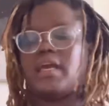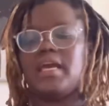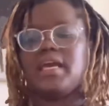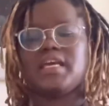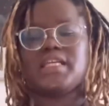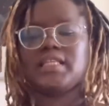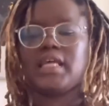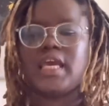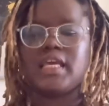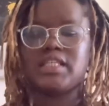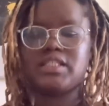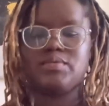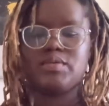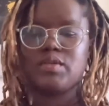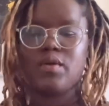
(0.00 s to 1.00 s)
And like
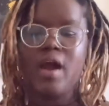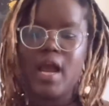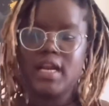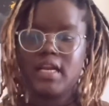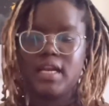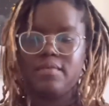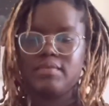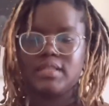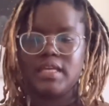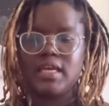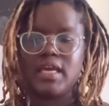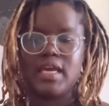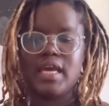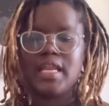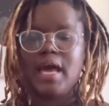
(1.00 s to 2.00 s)
she was crying and everything.